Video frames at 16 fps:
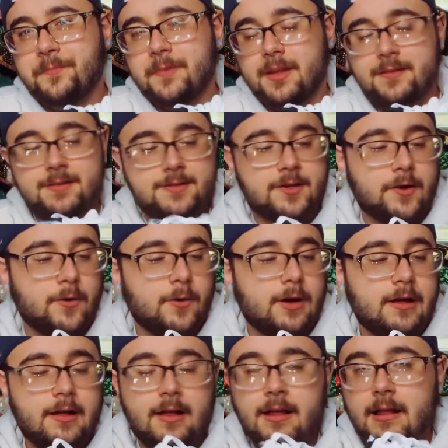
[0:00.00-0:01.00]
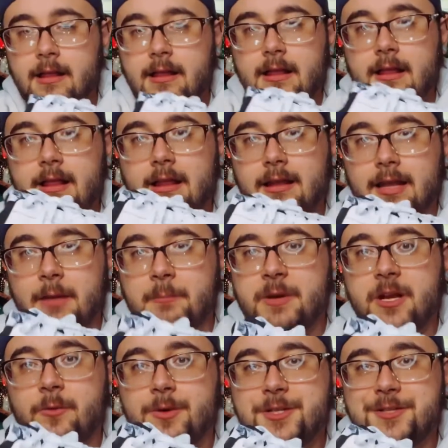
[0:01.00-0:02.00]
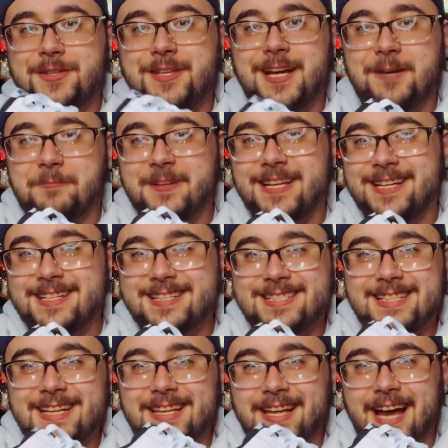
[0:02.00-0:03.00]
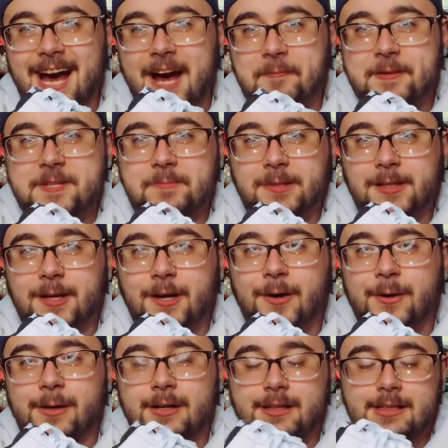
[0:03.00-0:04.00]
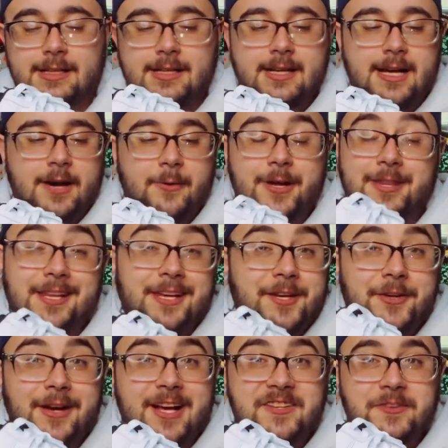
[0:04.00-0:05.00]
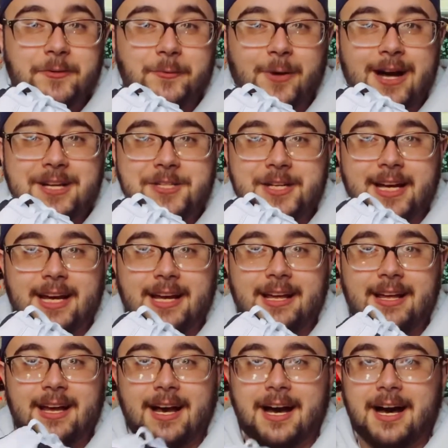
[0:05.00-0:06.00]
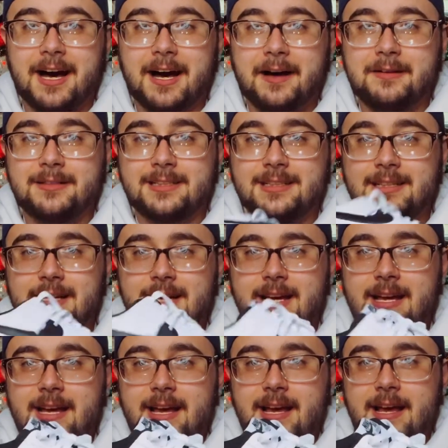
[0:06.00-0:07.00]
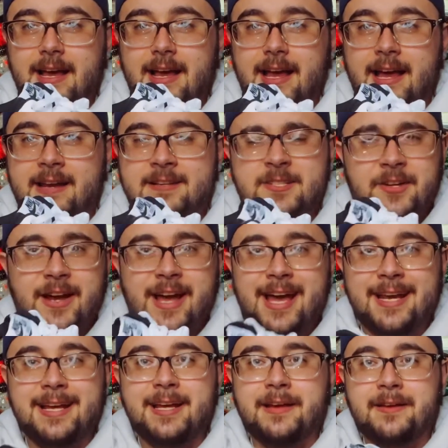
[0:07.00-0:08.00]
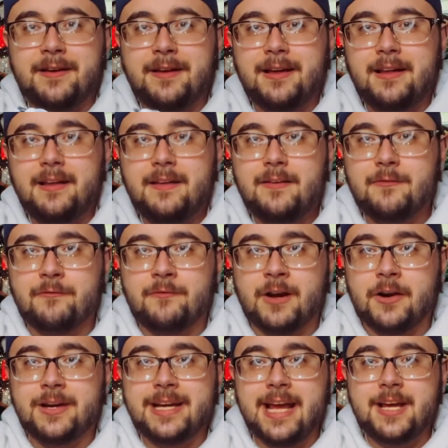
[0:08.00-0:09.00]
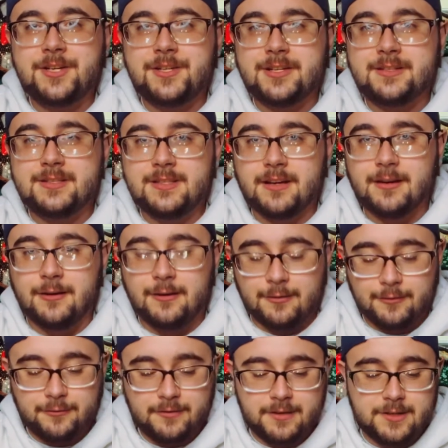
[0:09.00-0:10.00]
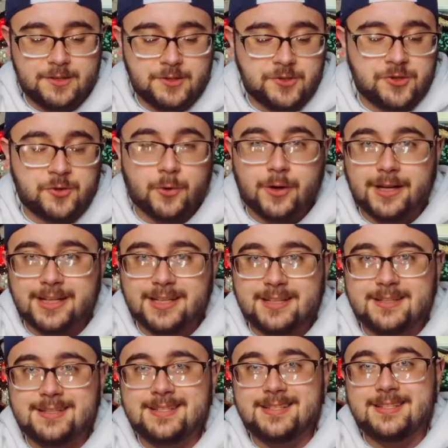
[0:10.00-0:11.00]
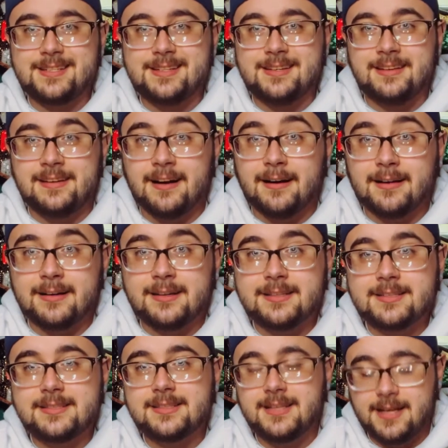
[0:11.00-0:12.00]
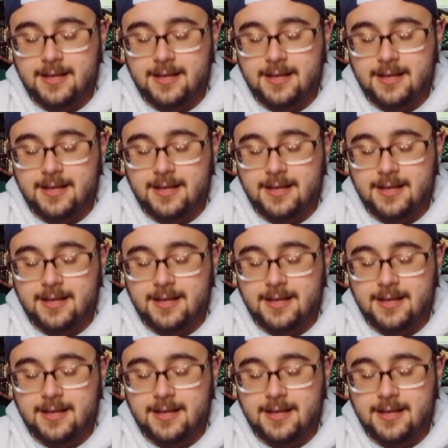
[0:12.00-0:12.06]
So let me know what you think of these in the comments below. I want to thank you guys for watching. And is there any variations of Jordans, Dunks,